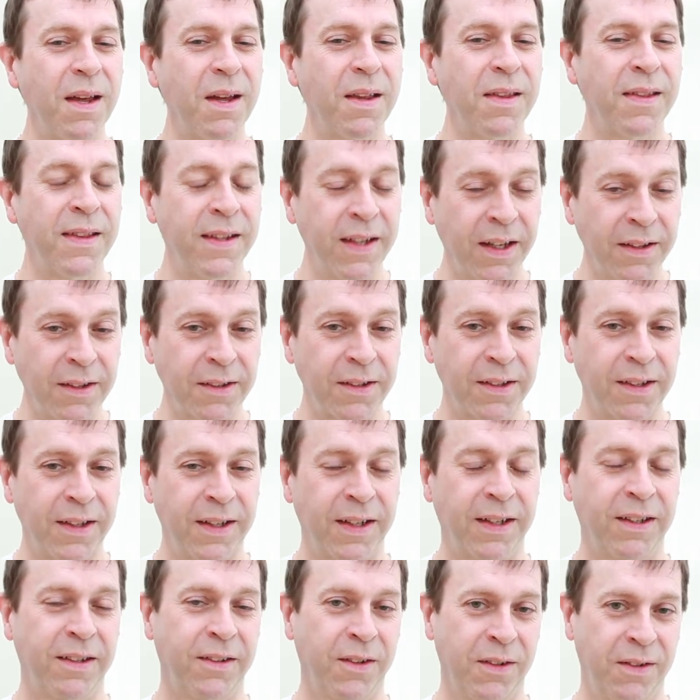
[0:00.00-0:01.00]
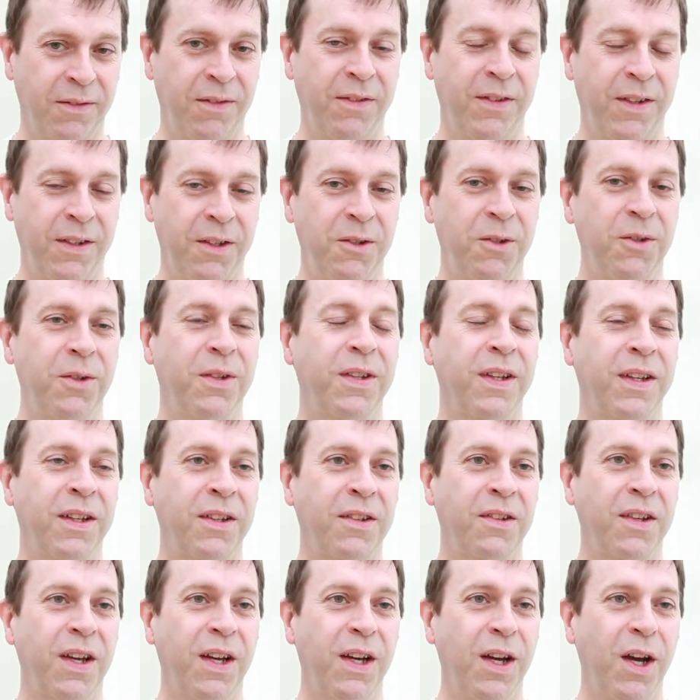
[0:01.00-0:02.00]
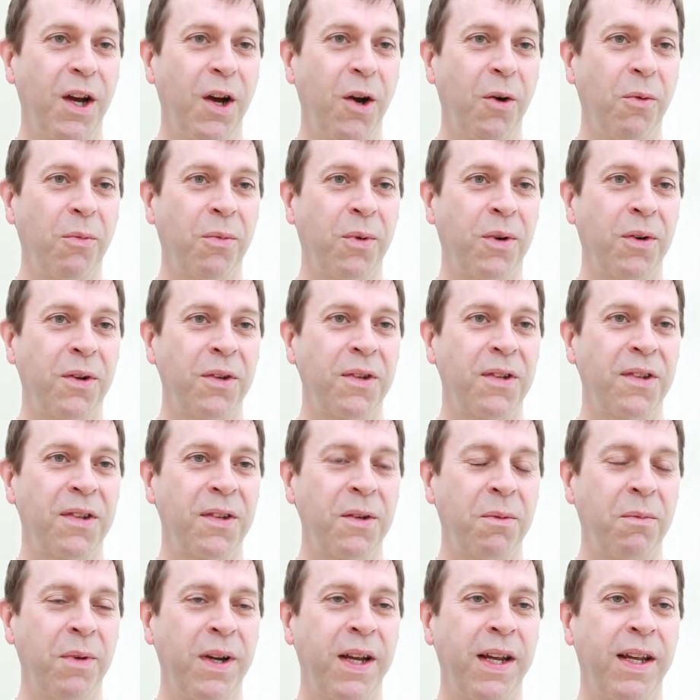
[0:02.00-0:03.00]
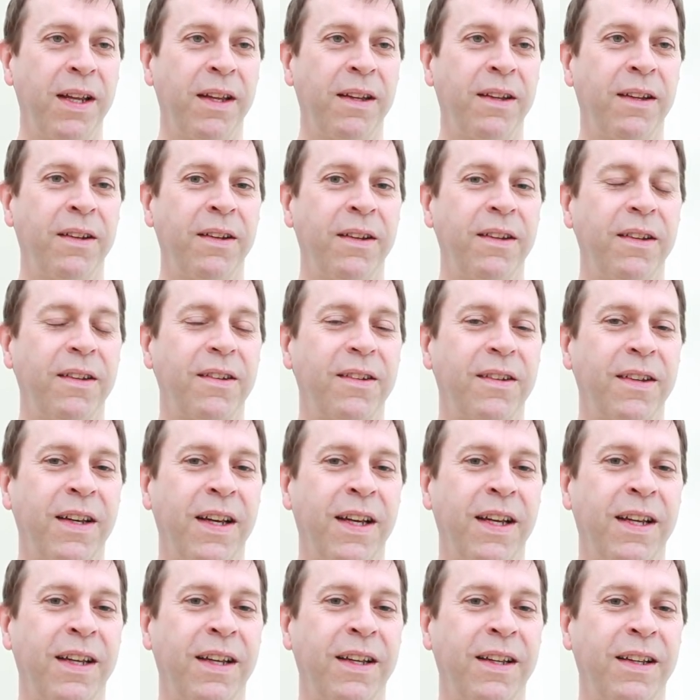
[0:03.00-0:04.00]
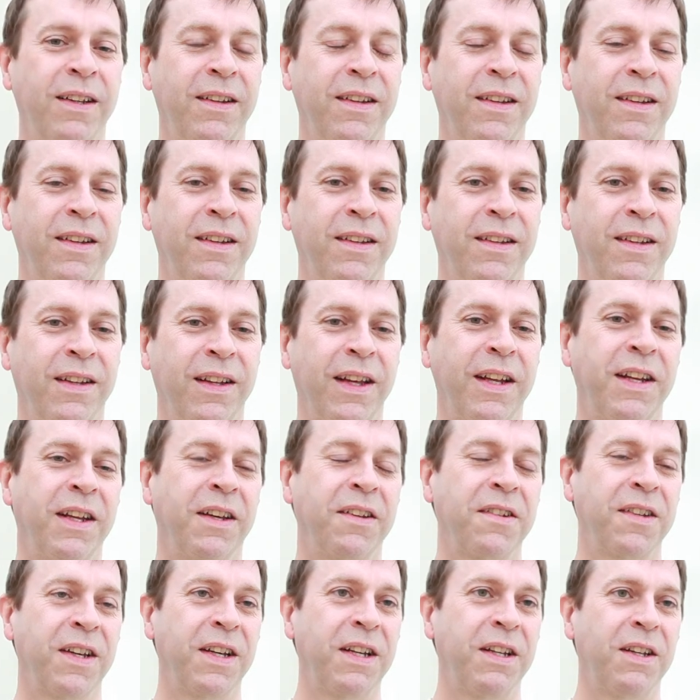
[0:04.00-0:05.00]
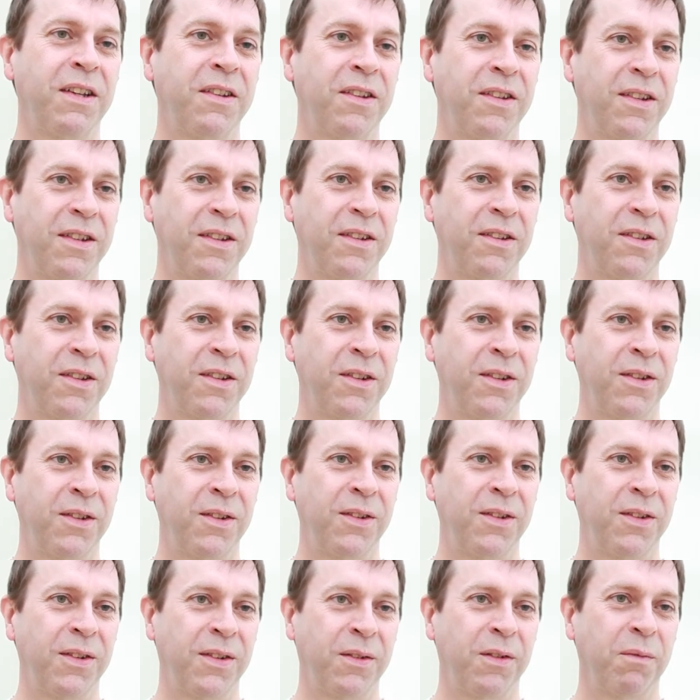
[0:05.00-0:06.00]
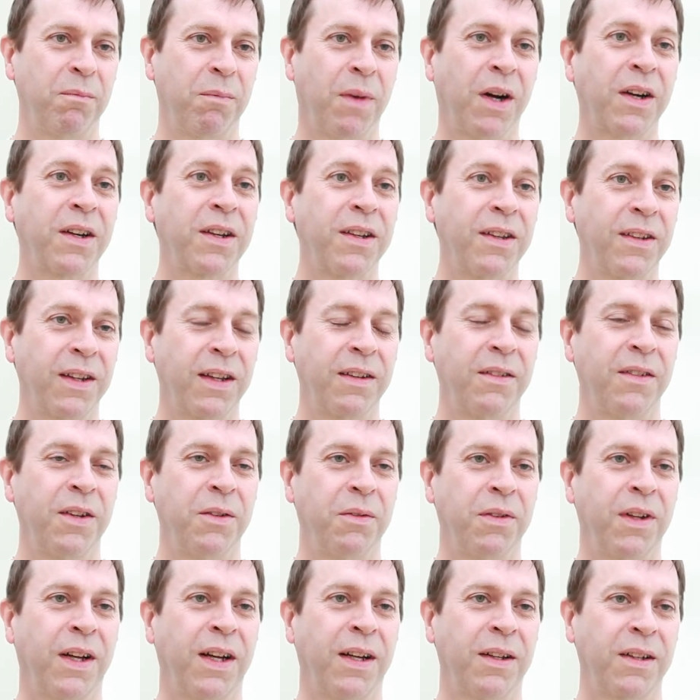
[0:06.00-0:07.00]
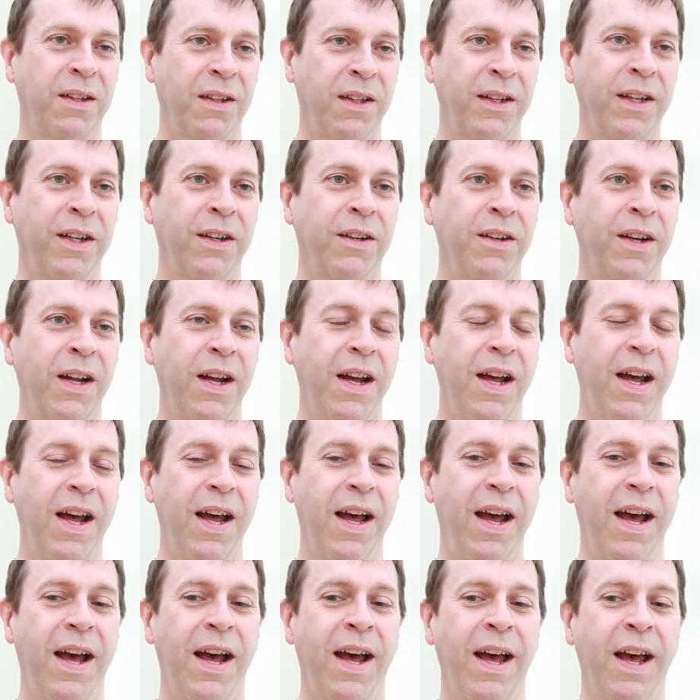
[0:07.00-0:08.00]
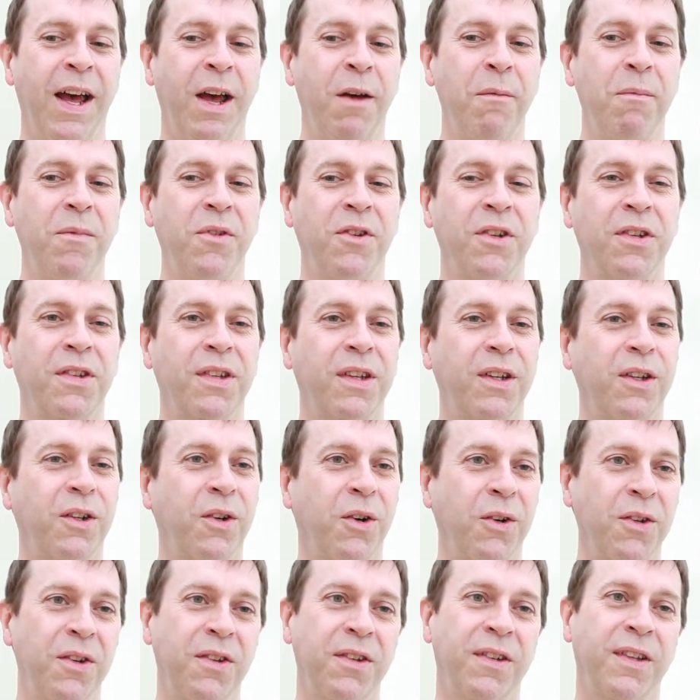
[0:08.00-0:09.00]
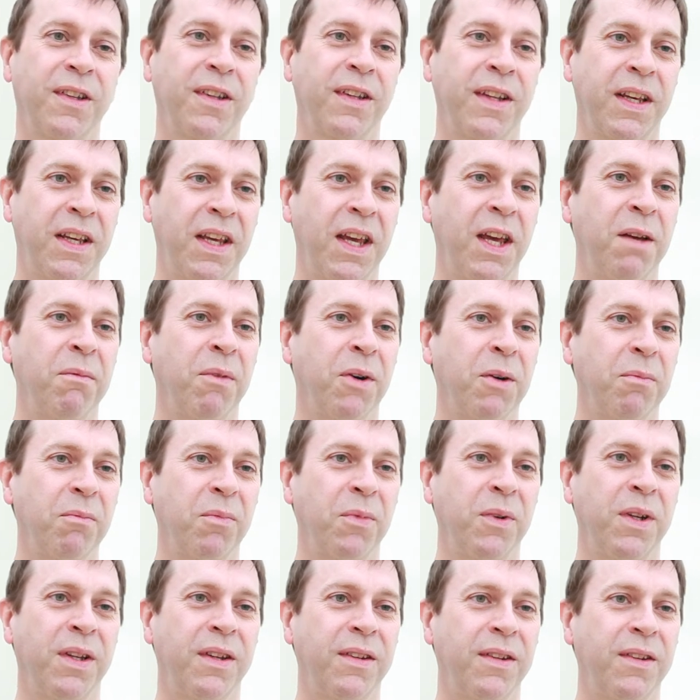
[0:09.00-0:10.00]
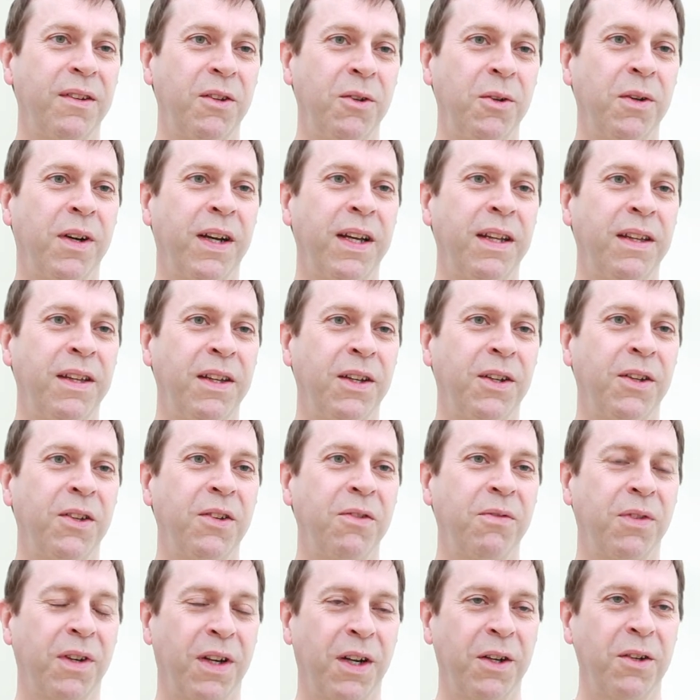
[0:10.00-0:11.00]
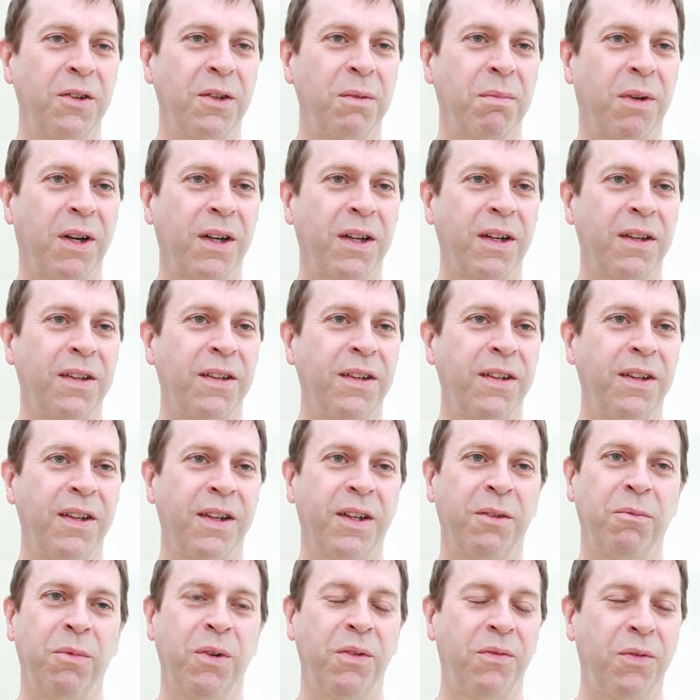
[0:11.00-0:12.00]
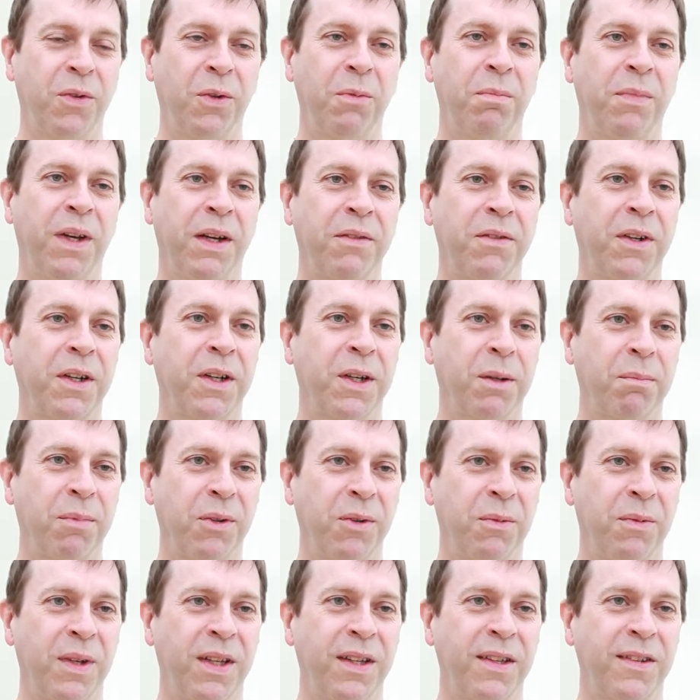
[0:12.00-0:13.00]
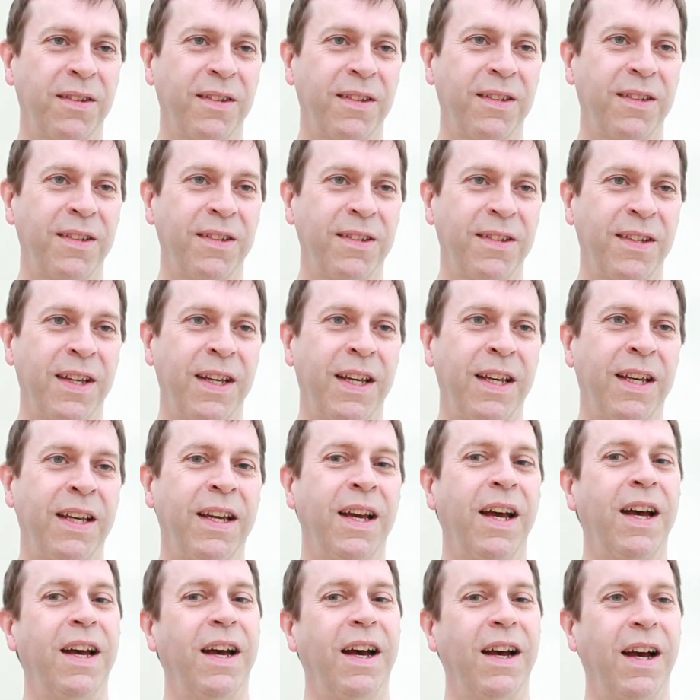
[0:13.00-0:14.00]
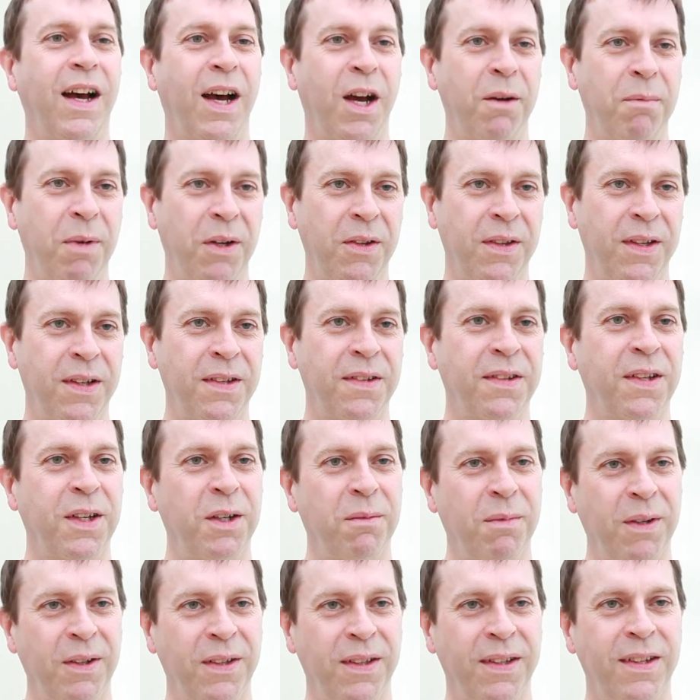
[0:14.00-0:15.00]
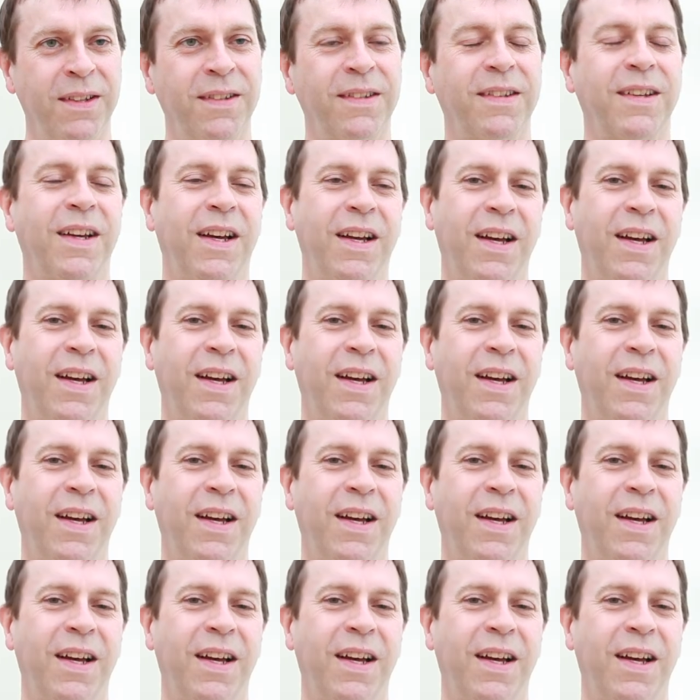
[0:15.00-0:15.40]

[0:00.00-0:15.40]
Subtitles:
The other thing, the two things, was the way that the lady assigned to market the flat, Claire, just constantly came up with new ideas for how to market it and would phone me every couple of weeks to say, how about this, how about this?